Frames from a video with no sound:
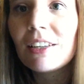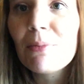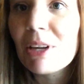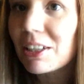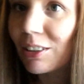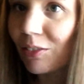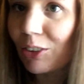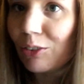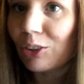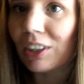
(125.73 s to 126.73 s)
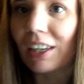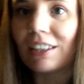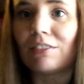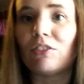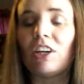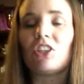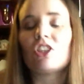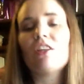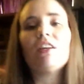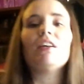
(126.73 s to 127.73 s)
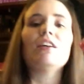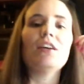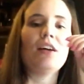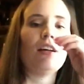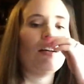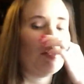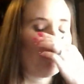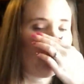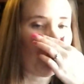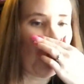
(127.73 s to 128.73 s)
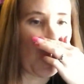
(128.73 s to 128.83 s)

it makes it feel really nice and fresh. Um,